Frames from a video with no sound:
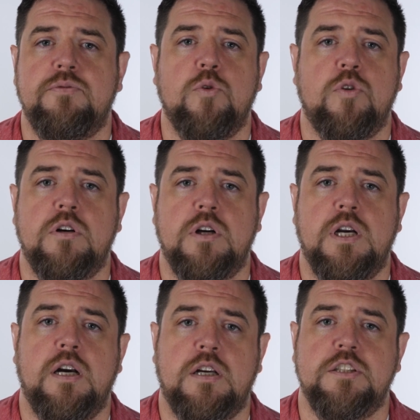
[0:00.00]
for
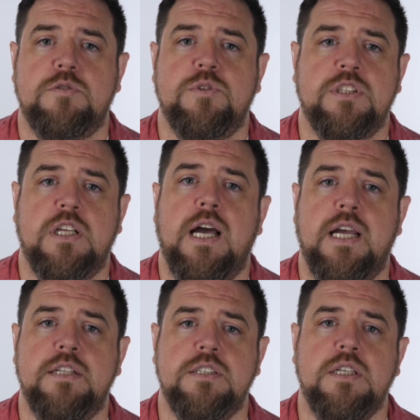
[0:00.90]
customers and
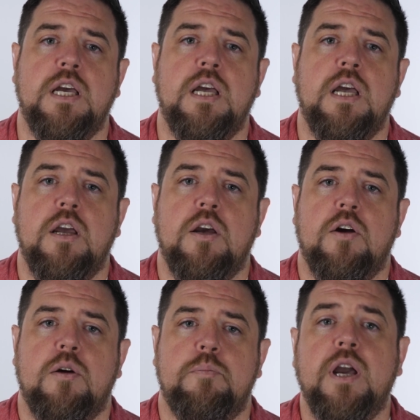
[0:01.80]
clients.
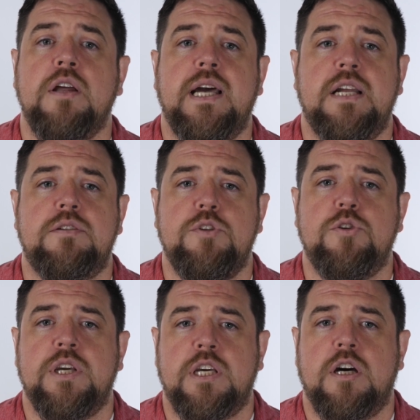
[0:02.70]
Beyond that,
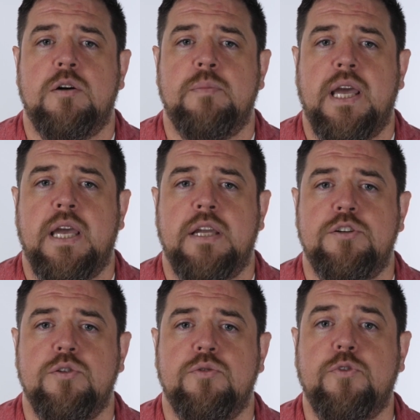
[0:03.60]
you can come
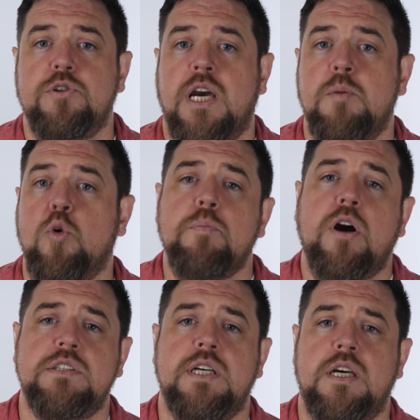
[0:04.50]
and do full-time or
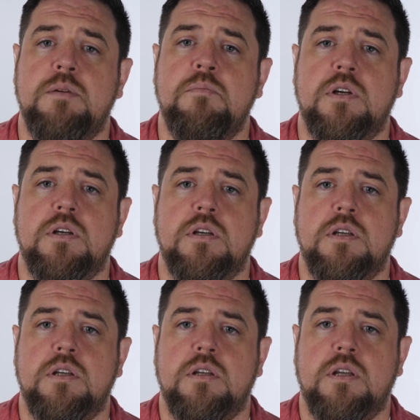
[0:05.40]
part-time
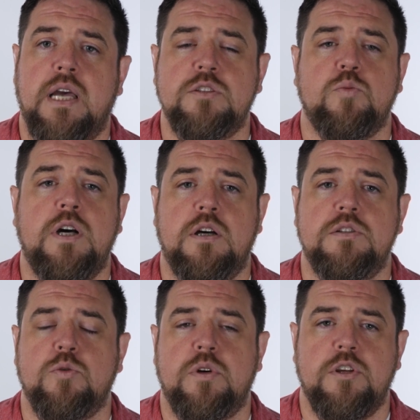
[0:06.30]
as well.
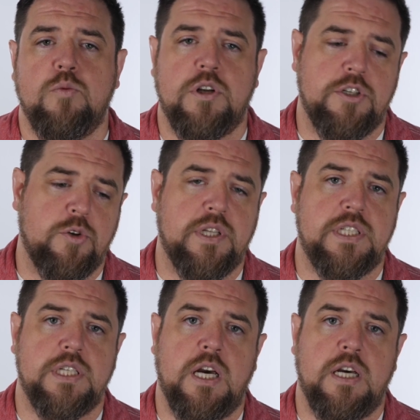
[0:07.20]
So whether you want to do
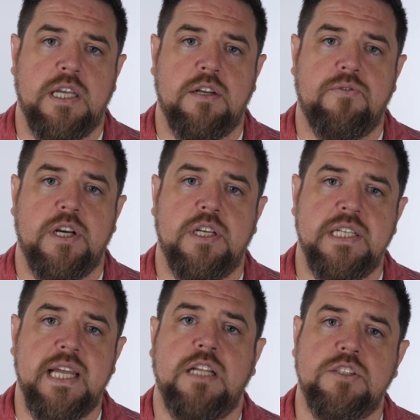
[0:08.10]
it in a very
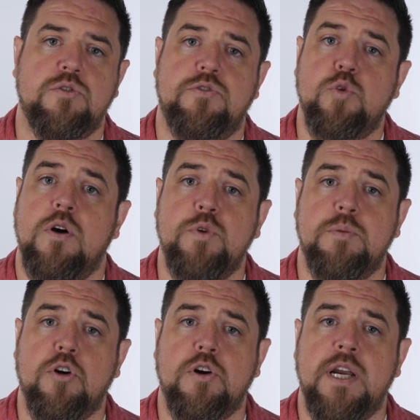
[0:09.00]
intense sort of
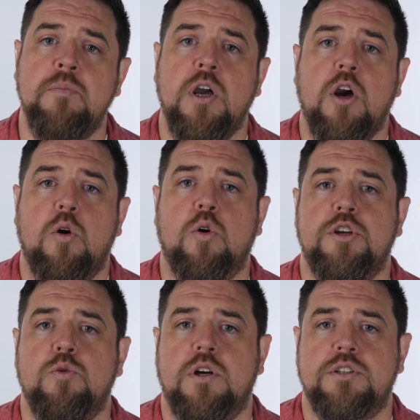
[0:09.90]
12-week program, or
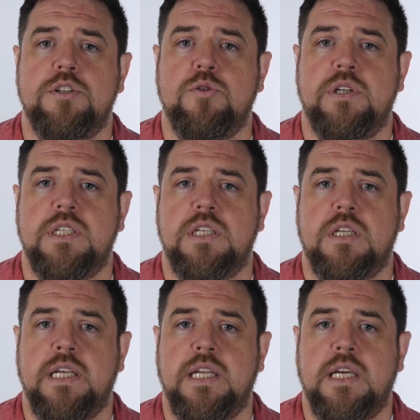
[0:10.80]
you want to do it
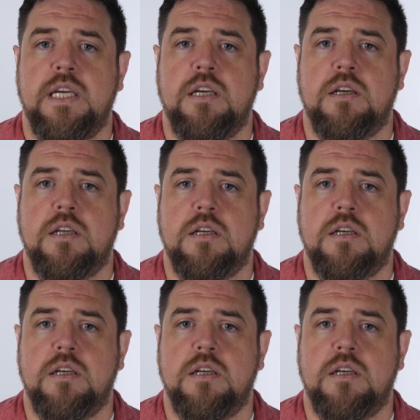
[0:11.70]
in a